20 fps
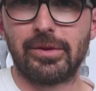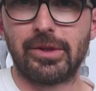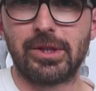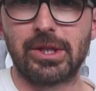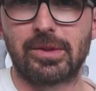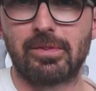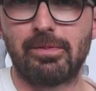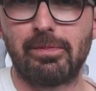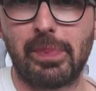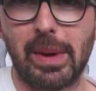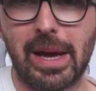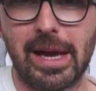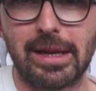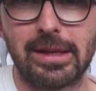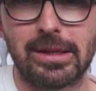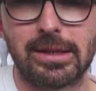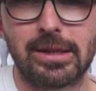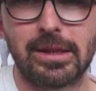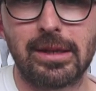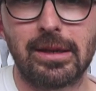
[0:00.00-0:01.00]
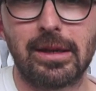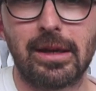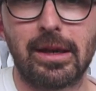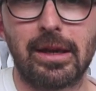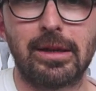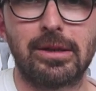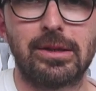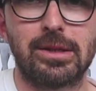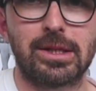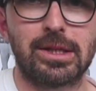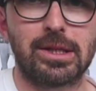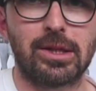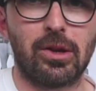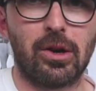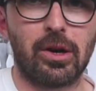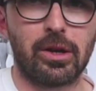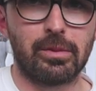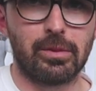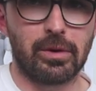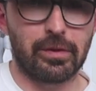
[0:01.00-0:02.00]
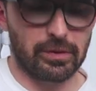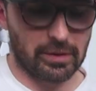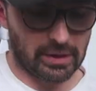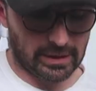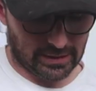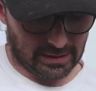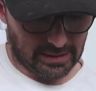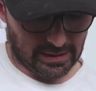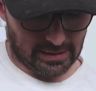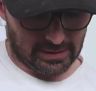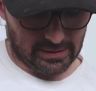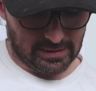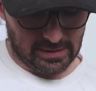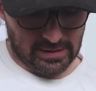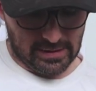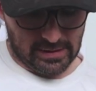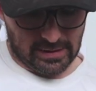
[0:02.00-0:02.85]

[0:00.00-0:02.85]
Just bend and just slide them off like that.